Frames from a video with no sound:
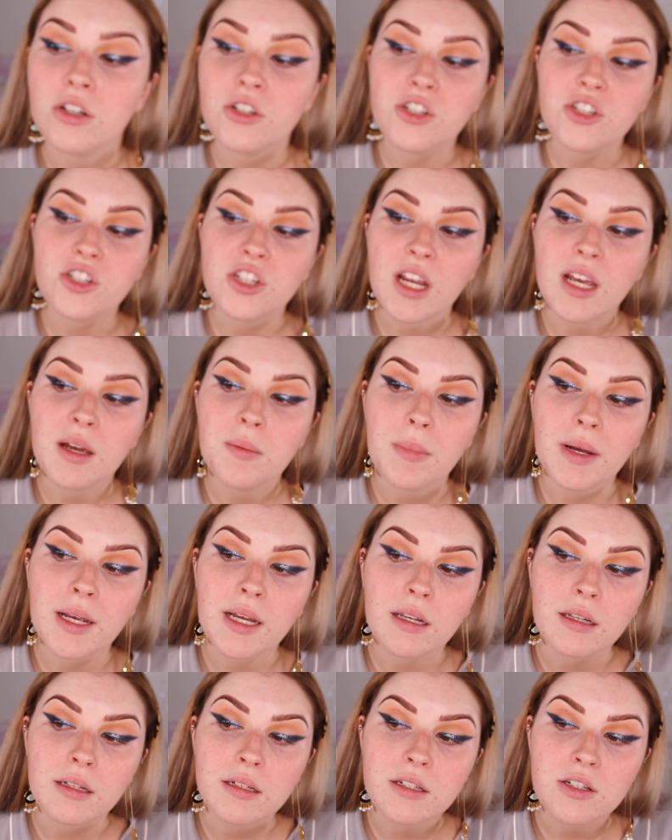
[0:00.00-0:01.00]
Oh shit, my
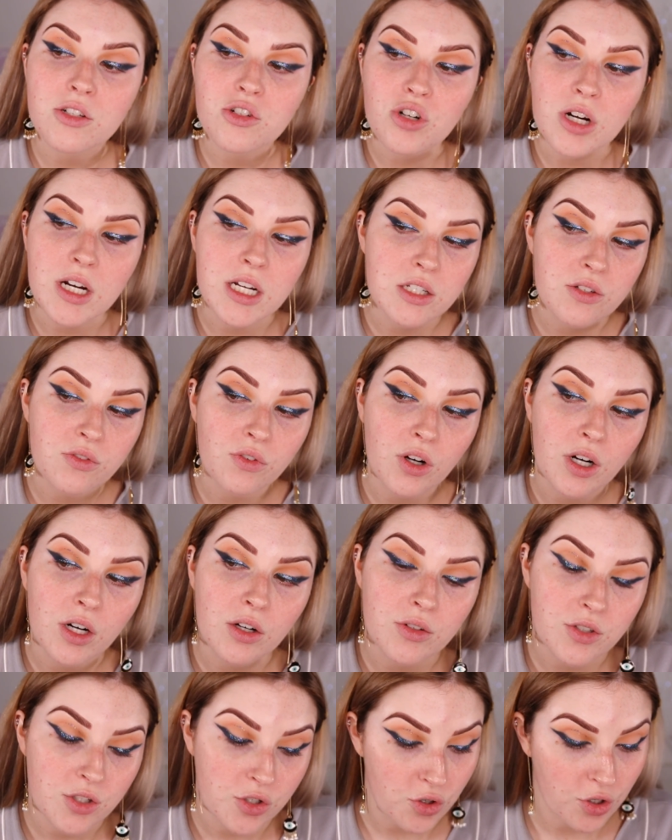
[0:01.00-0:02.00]
glitter's transferring
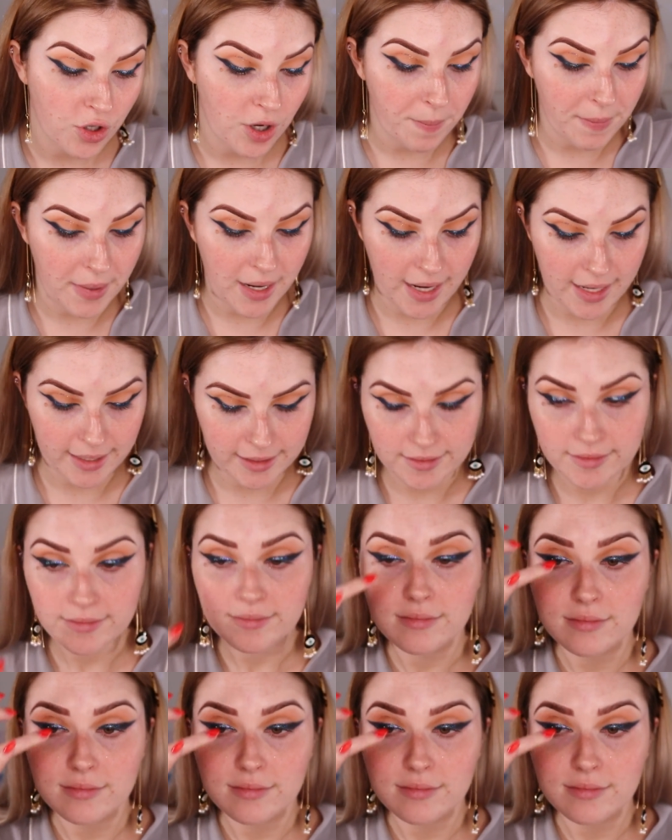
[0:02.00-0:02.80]
onto my